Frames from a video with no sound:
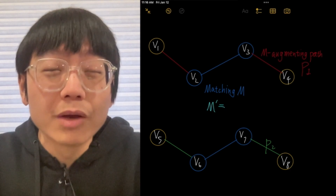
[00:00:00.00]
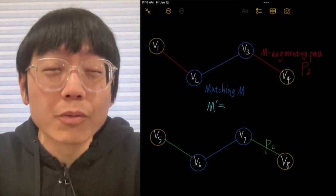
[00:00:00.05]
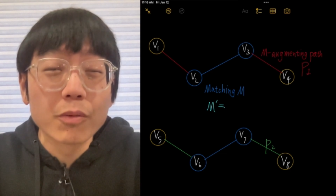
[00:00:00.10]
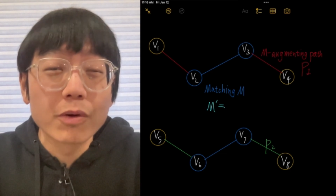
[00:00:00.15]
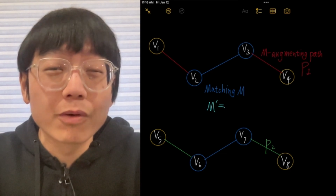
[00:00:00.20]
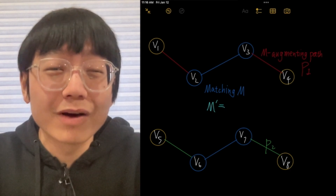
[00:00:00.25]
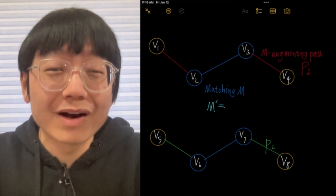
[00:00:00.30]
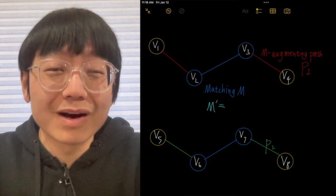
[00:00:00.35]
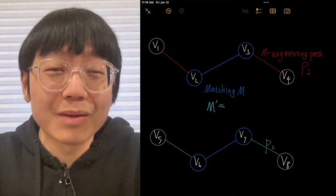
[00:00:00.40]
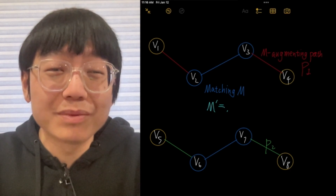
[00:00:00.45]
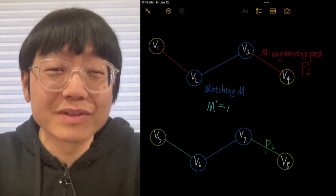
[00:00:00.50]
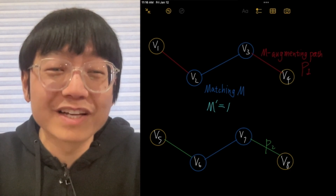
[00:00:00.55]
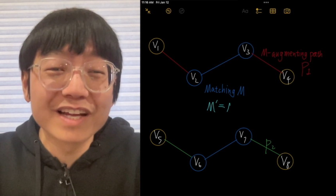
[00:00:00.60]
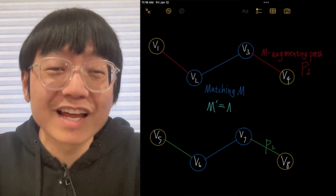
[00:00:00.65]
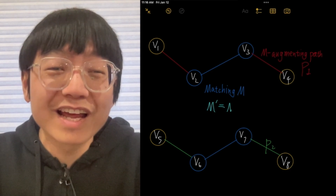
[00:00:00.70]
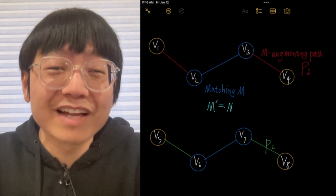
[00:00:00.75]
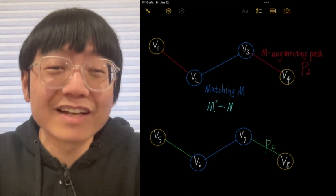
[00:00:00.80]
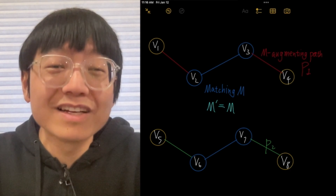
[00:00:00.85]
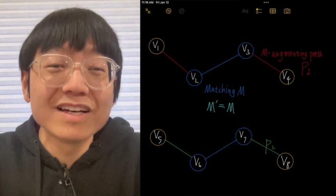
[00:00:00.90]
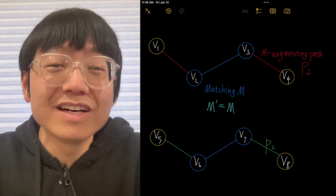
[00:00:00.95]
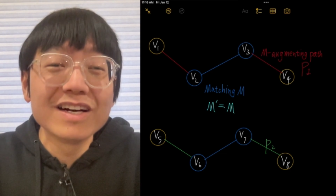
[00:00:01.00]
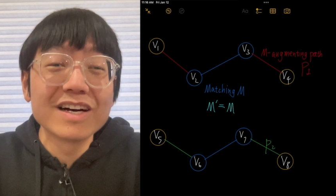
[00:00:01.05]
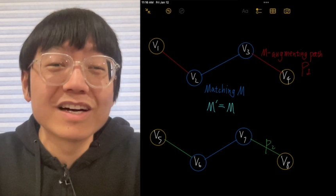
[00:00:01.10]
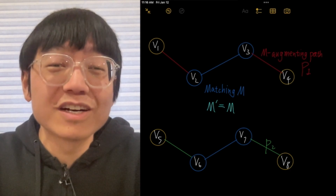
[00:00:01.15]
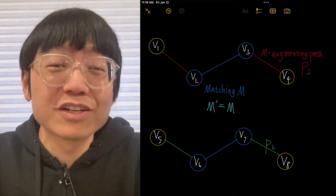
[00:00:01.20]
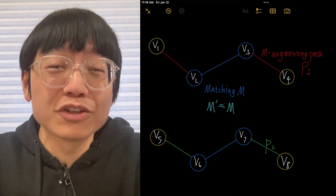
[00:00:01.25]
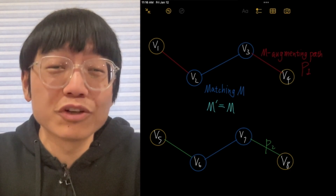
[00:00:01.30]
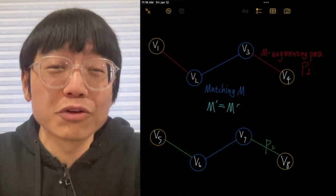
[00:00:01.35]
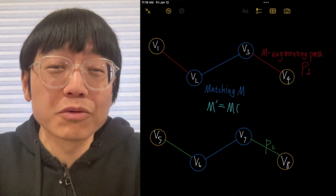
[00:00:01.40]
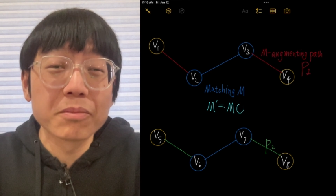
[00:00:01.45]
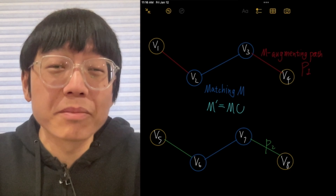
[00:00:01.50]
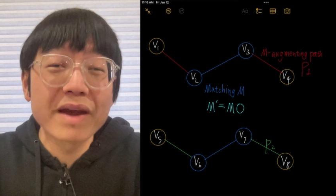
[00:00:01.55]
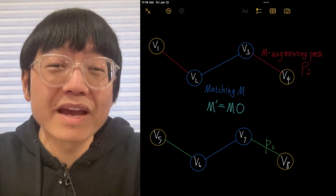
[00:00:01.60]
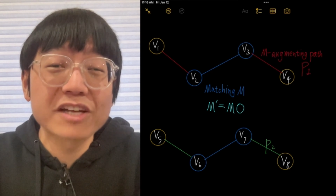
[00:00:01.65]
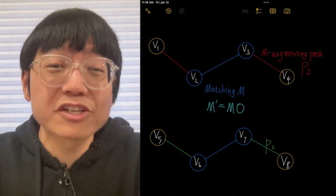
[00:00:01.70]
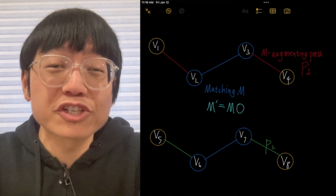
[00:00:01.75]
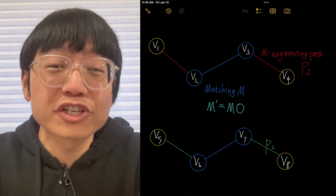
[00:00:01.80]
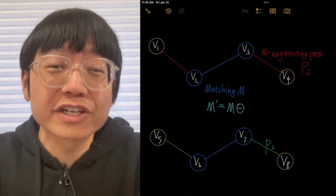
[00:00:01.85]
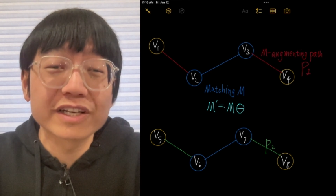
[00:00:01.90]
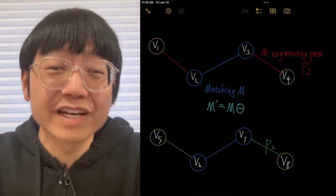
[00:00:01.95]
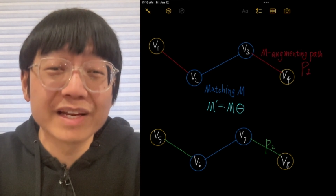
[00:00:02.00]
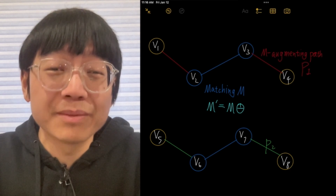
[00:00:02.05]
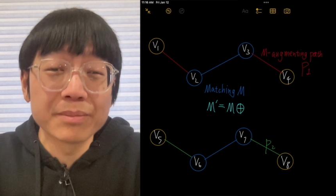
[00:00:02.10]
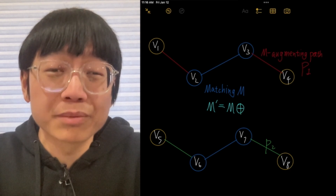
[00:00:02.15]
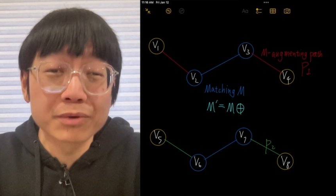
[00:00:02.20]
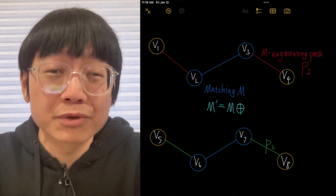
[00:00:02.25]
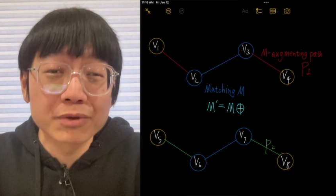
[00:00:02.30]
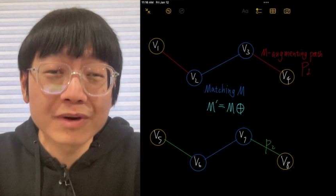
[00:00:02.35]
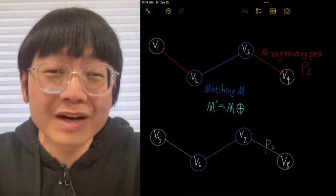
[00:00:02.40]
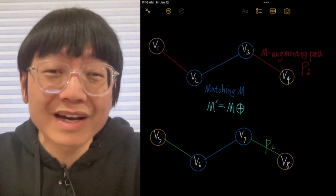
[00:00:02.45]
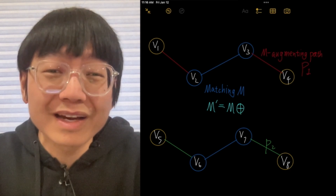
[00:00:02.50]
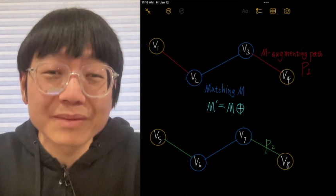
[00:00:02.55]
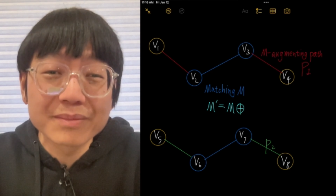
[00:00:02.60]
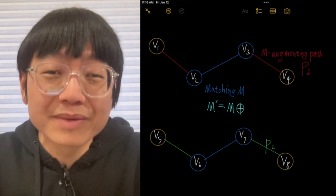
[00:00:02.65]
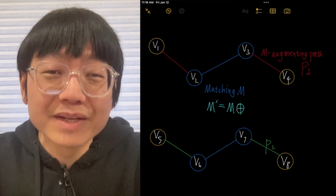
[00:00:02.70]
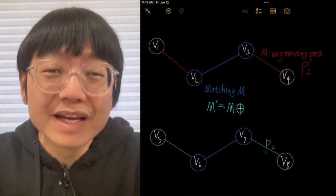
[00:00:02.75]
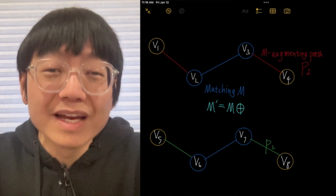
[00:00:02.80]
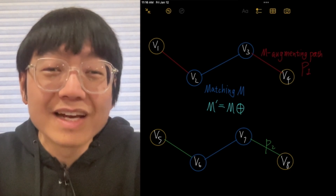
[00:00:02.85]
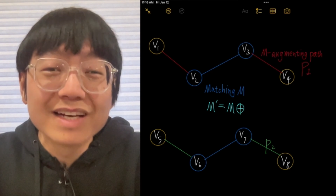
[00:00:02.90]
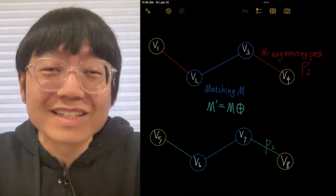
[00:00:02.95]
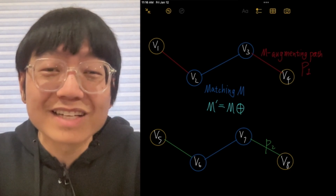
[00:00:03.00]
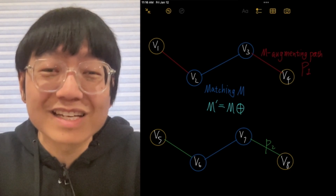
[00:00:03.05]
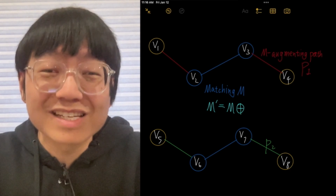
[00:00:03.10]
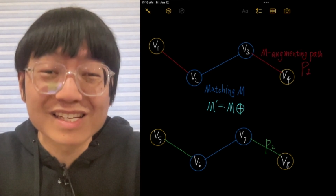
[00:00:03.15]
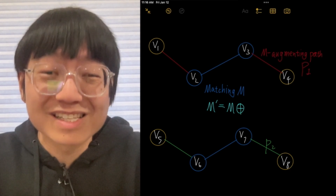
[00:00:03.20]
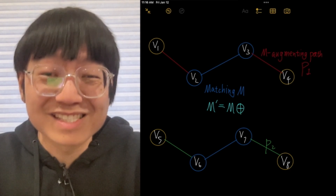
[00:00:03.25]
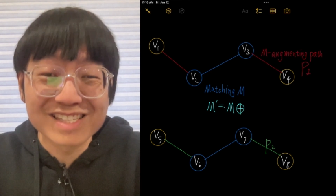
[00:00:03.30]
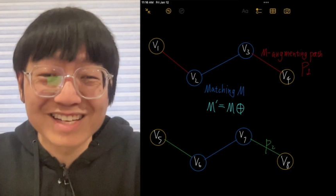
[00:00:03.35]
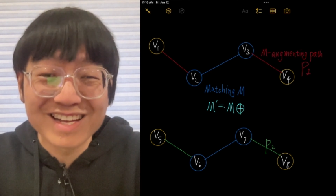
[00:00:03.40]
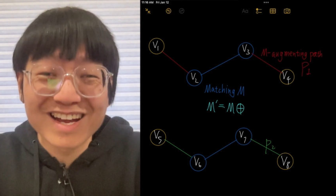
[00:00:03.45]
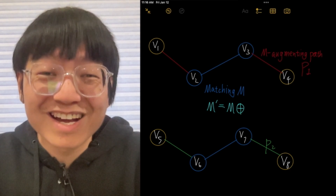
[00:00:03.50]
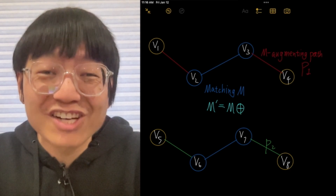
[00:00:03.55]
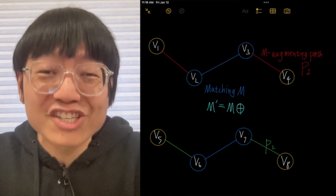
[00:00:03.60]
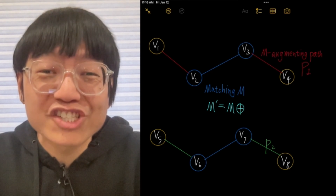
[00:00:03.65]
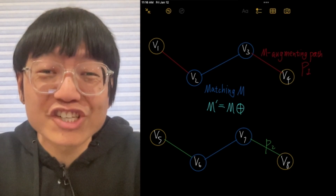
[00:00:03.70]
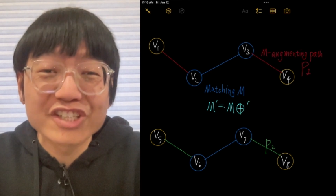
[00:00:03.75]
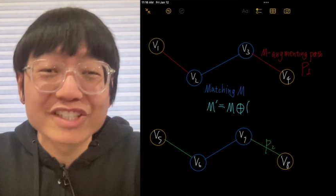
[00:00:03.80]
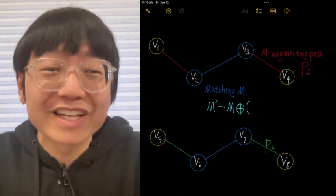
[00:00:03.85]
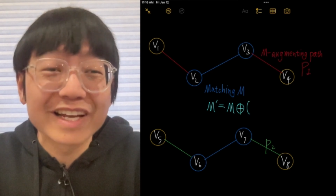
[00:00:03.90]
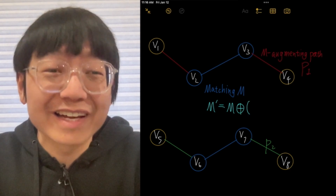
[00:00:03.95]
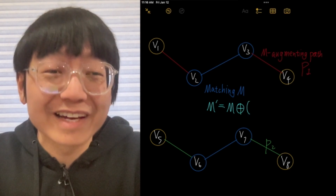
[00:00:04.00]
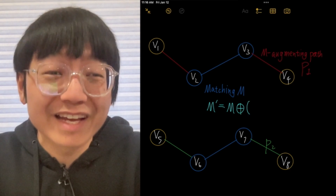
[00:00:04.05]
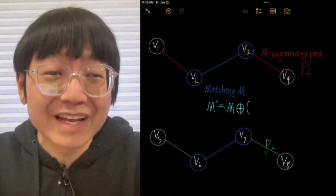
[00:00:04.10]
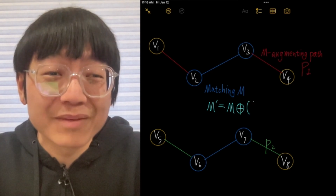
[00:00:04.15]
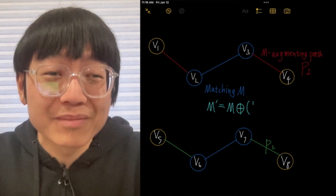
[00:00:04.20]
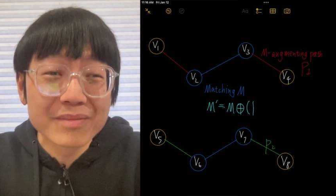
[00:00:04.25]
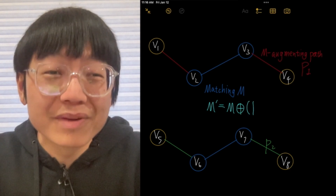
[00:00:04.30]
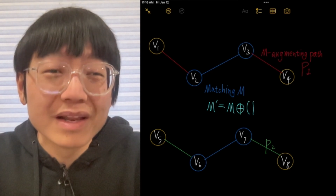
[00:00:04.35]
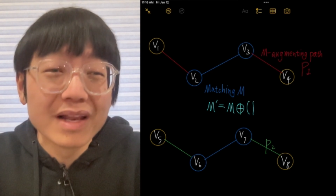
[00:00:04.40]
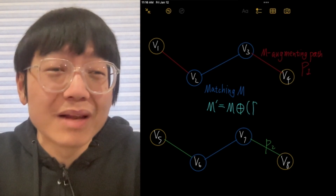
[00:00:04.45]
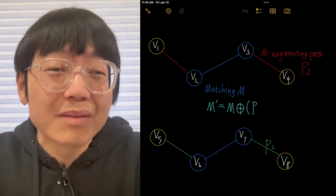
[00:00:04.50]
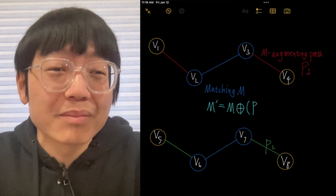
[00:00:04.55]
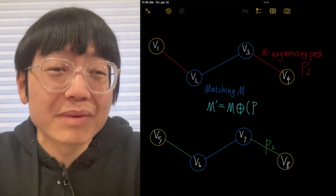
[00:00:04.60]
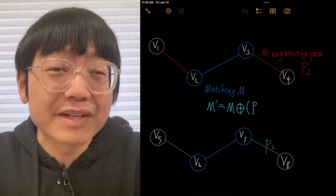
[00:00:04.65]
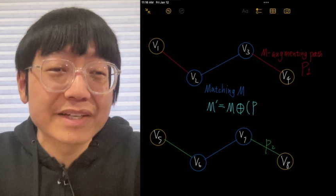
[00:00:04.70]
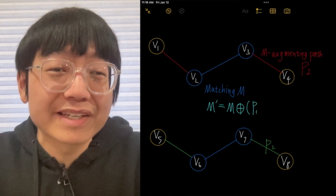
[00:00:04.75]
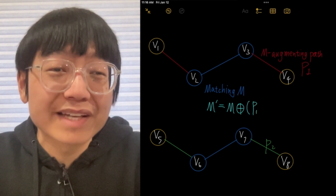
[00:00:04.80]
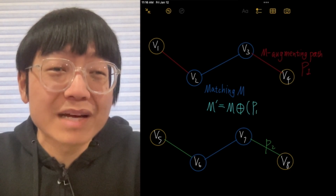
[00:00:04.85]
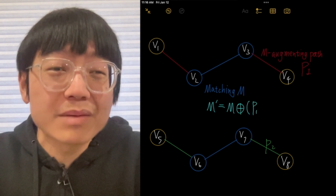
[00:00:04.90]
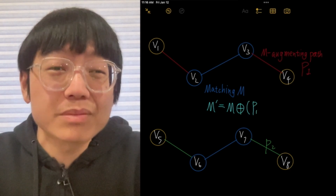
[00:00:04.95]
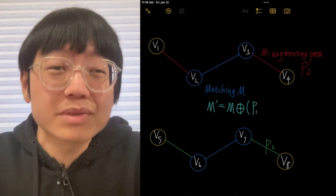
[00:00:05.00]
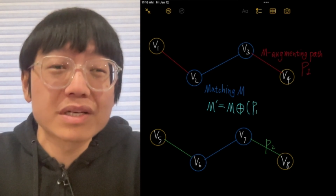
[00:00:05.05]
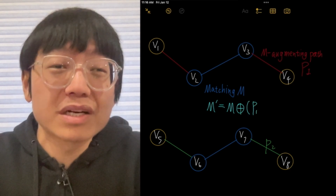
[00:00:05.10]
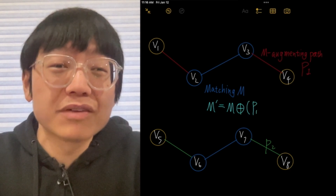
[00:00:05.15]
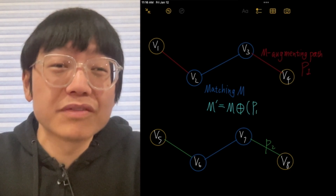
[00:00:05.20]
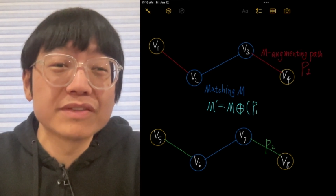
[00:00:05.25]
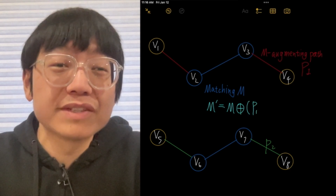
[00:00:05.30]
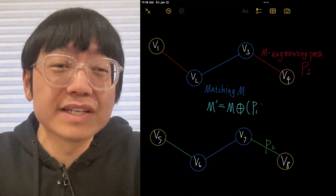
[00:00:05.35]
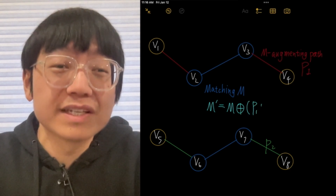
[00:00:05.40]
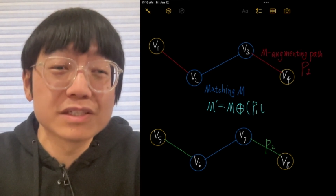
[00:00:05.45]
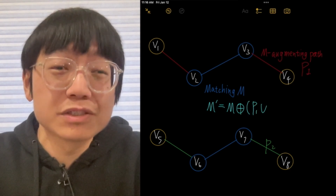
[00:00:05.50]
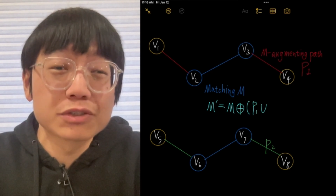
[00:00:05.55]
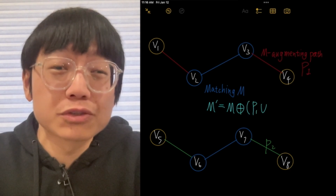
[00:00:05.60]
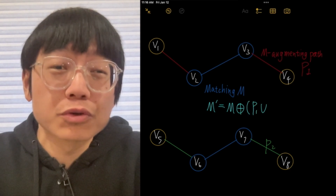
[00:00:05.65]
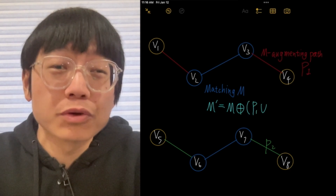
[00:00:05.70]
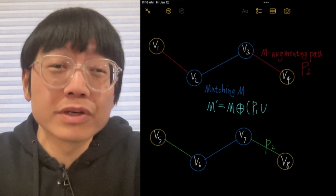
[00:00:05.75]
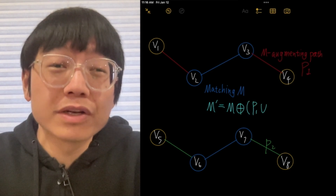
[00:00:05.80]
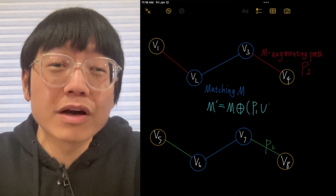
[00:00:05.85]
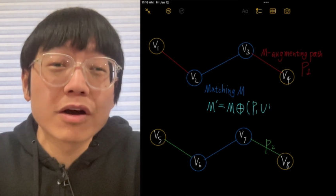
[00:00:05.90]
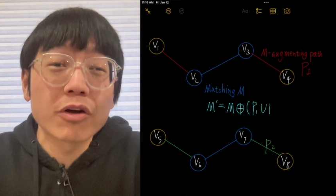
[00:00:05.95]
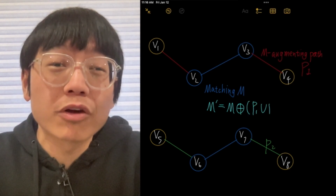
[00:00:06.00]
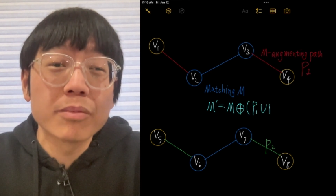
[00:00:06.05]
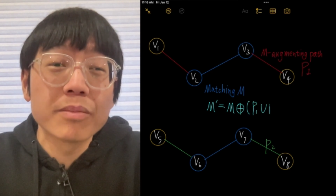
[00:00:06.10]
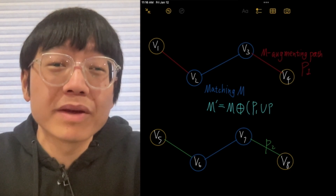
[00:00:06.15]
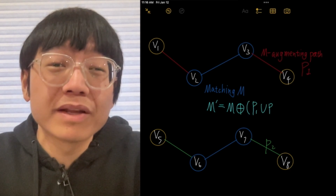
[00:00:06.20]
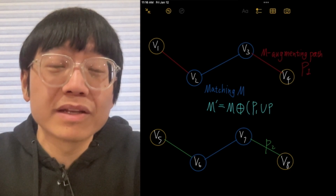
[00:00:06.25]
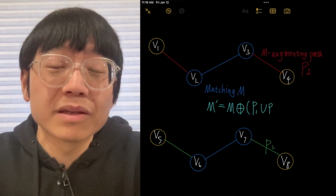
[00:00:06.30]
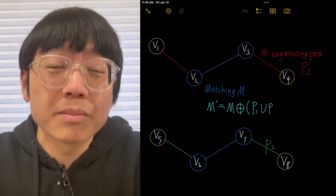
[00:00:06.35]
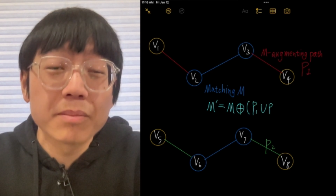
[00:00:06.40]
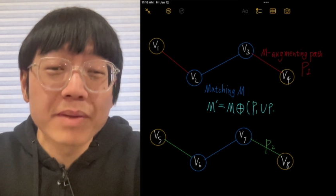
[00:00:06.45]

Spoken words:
we will obtain a new matching M prime that is larger than M by the number of disjoint augmenting